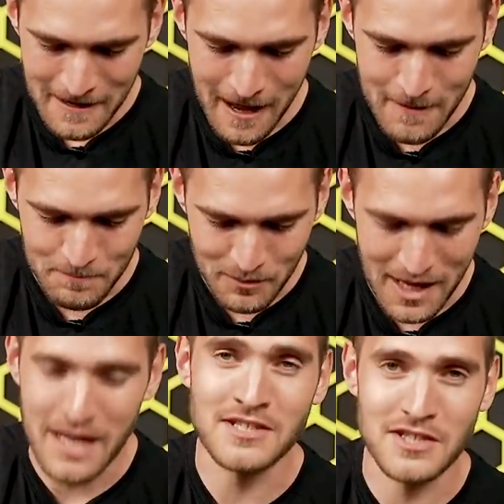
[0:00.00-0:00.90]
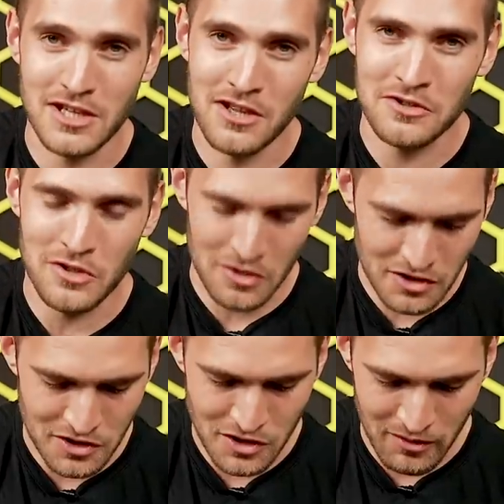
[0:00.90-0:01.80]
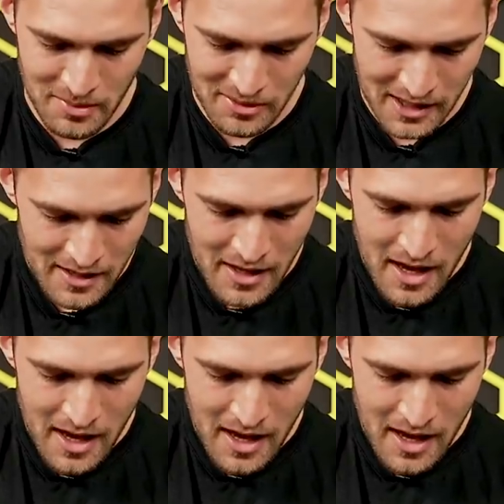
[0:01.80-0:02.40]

Yeah, it sounds like a nonsense. Sorry, Bodie.